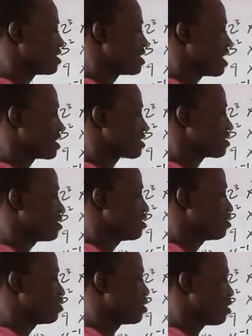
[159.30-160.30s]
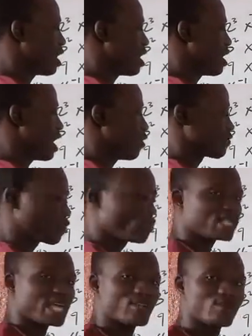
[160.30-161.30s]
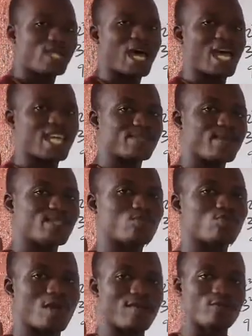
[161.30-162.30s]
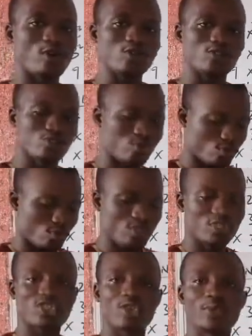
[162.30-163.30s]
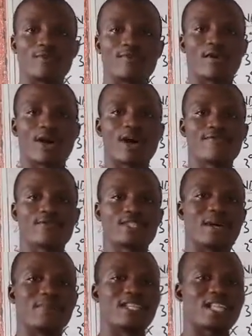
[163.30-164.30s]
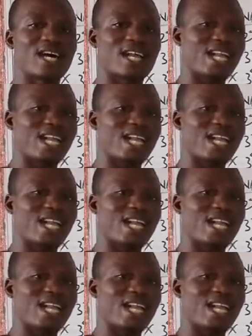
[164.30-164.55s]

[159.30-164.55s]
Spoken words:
is that, of course, I expect you to have gone through some of our fundamental